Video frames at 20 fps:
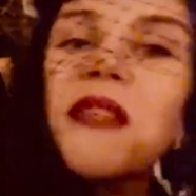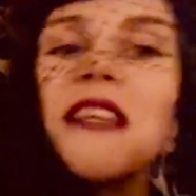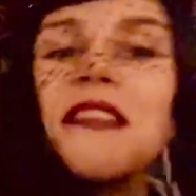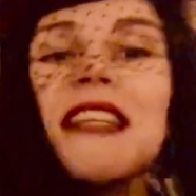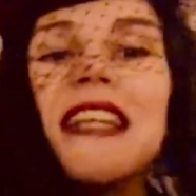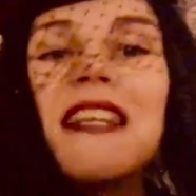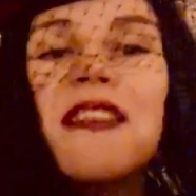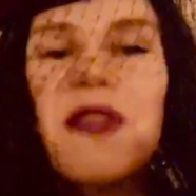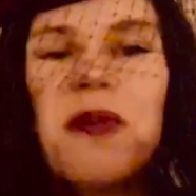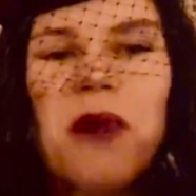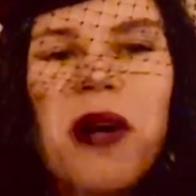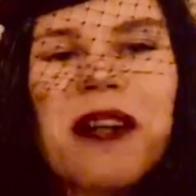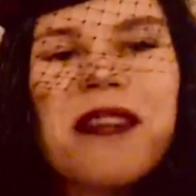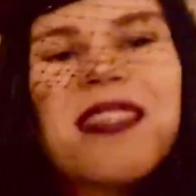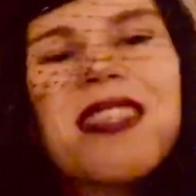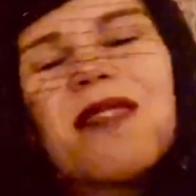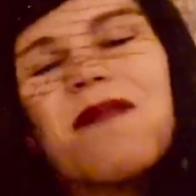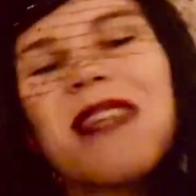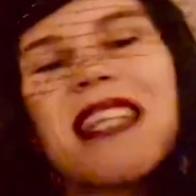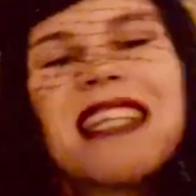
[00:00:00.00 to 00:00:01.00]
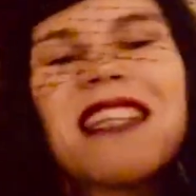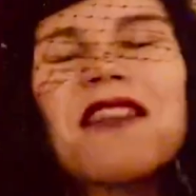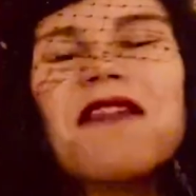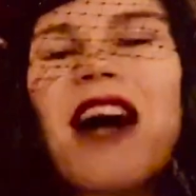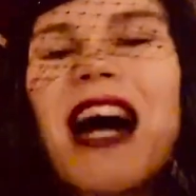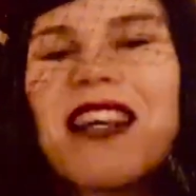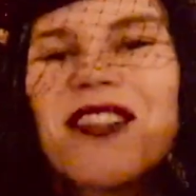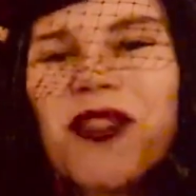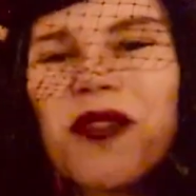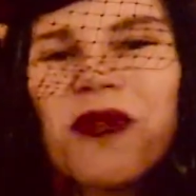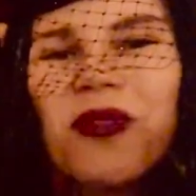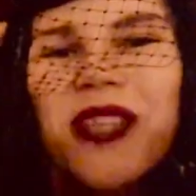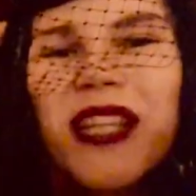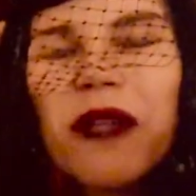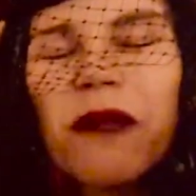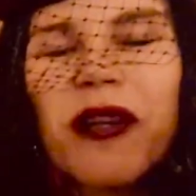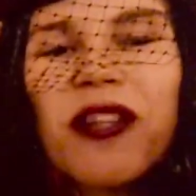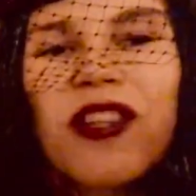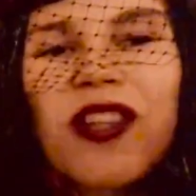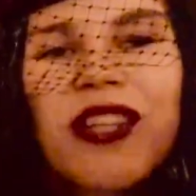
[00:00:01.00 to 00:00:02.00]
The next one, speaking of high school
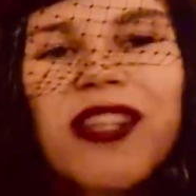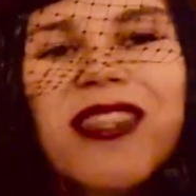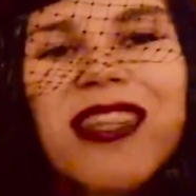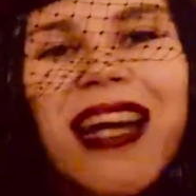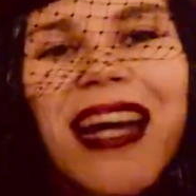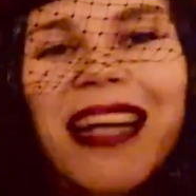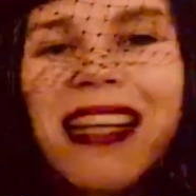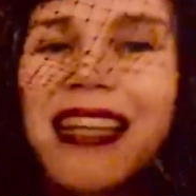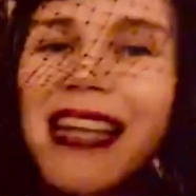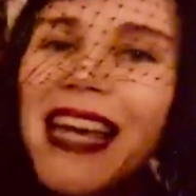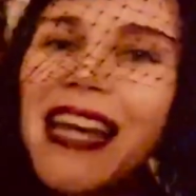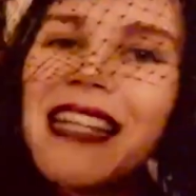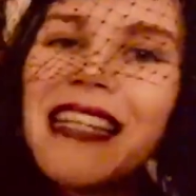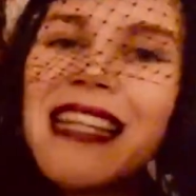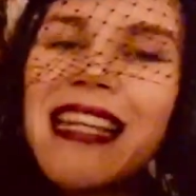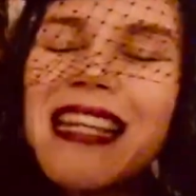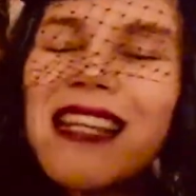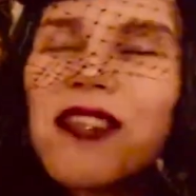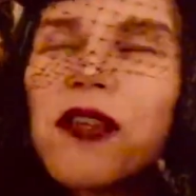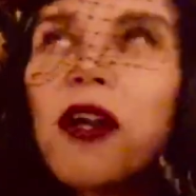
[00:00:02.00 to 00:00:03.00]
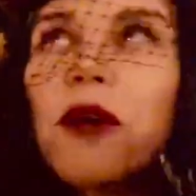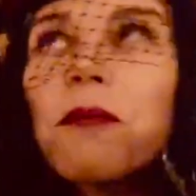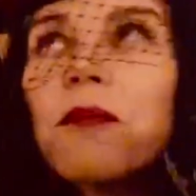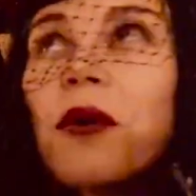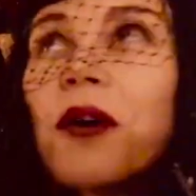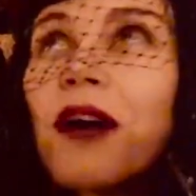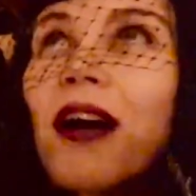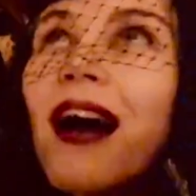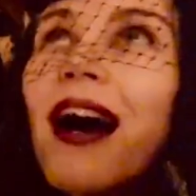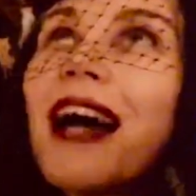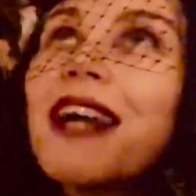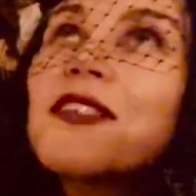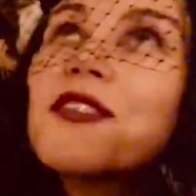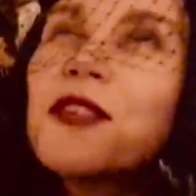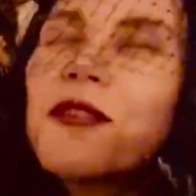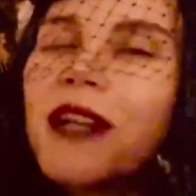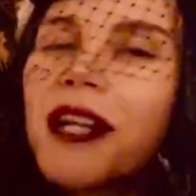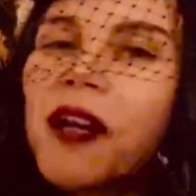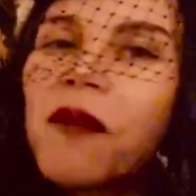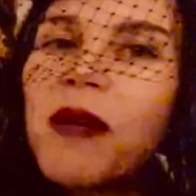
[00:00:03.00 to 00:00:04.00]
teen witches, again is a book I
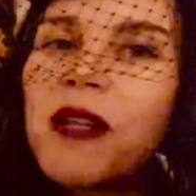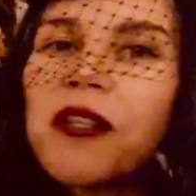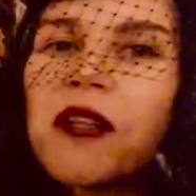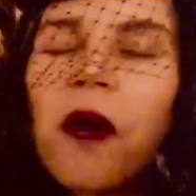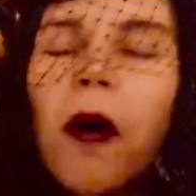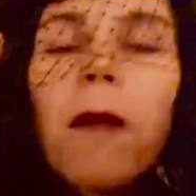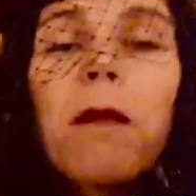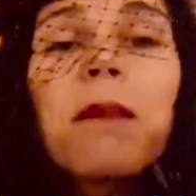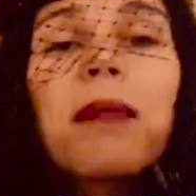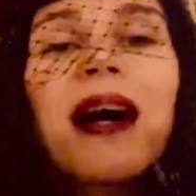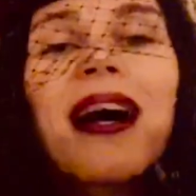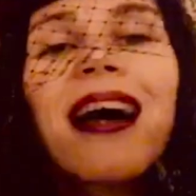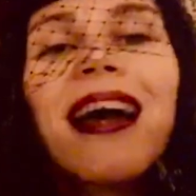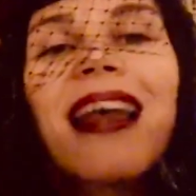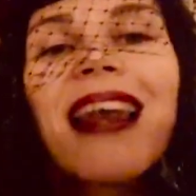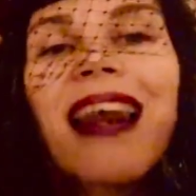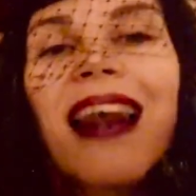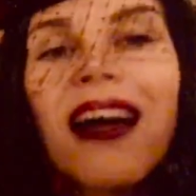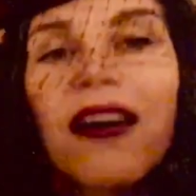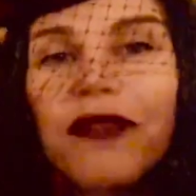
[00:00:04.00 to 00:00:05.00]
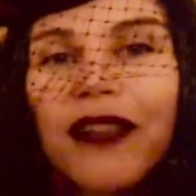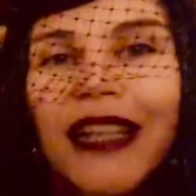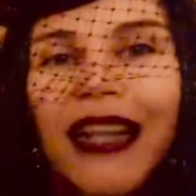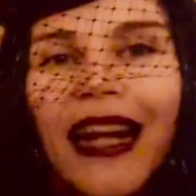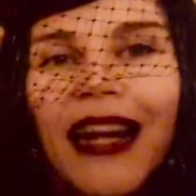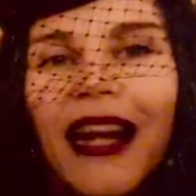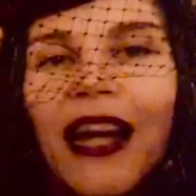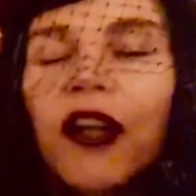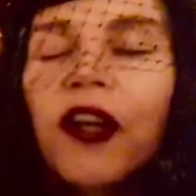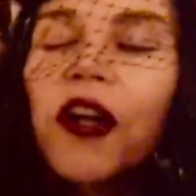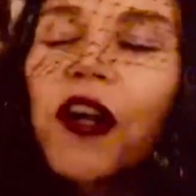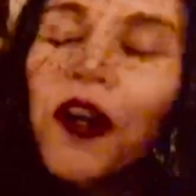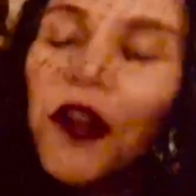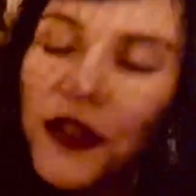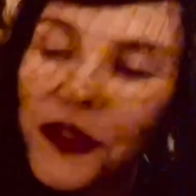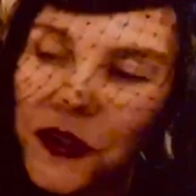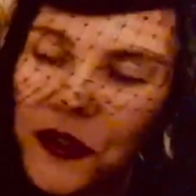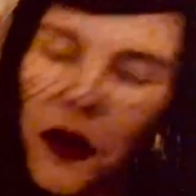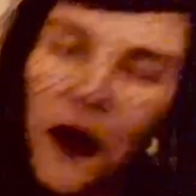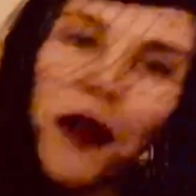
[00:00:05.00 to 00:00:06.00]
do recommend a lot, but I love it and I
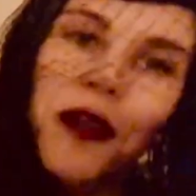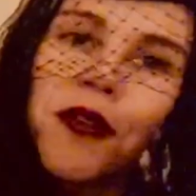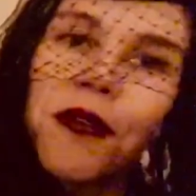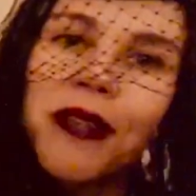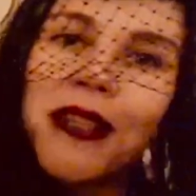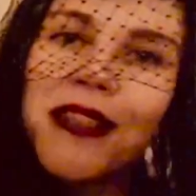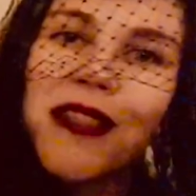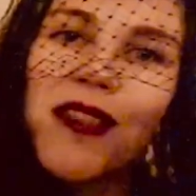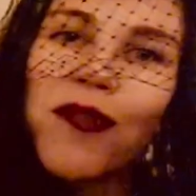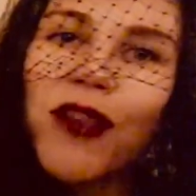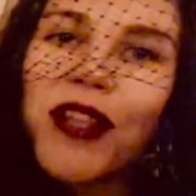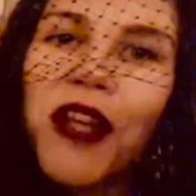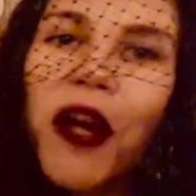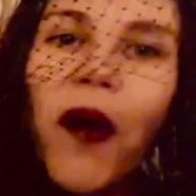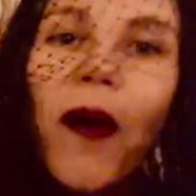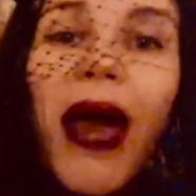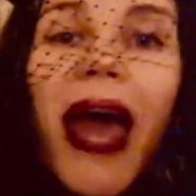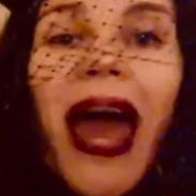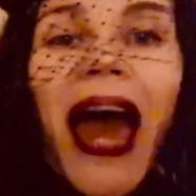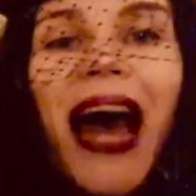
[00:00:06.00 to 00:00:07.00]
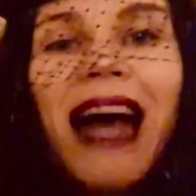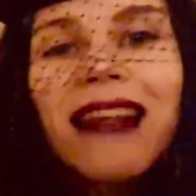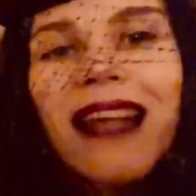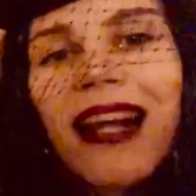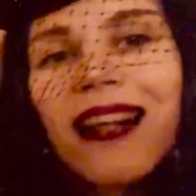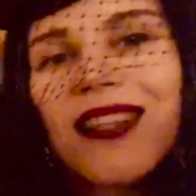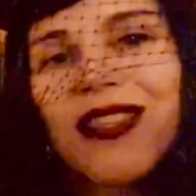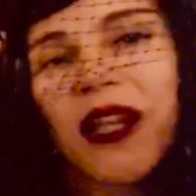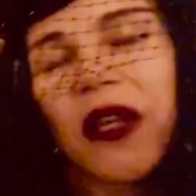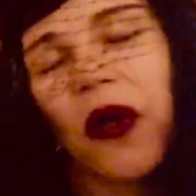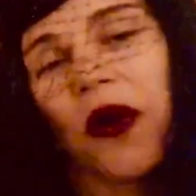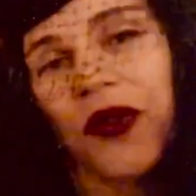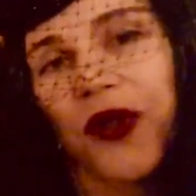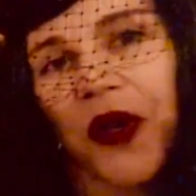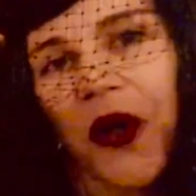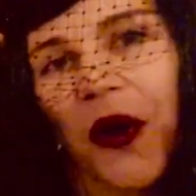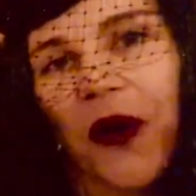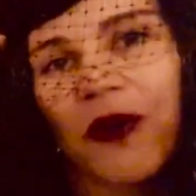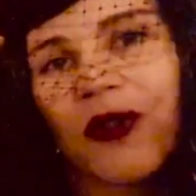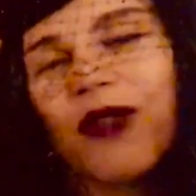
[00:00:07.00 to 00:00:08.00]
couldn't not do it in this video, and that is The
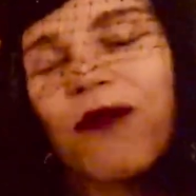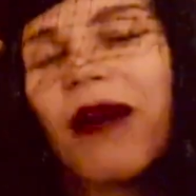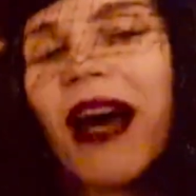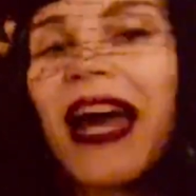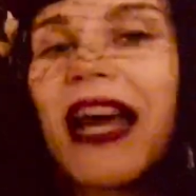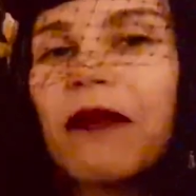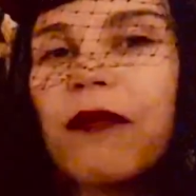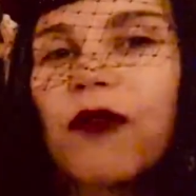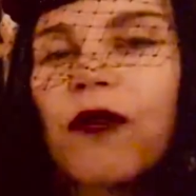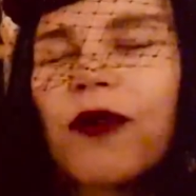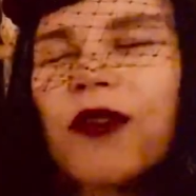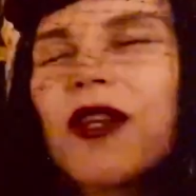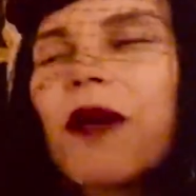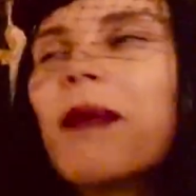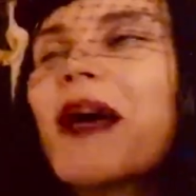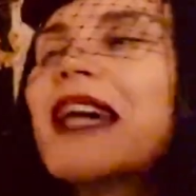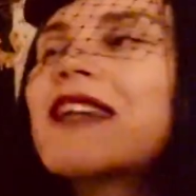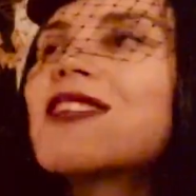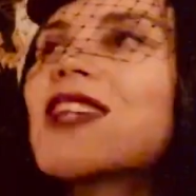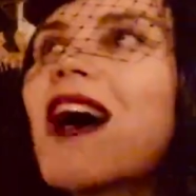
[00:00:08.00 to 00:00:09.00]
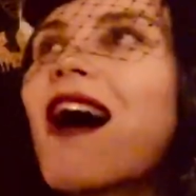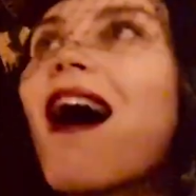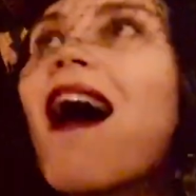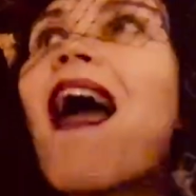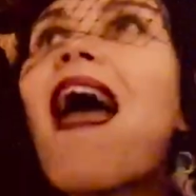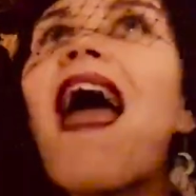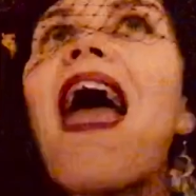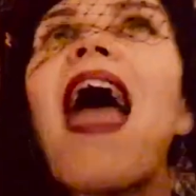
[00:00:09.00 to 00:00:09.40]
Lost Coast by Amy Rose Capetta.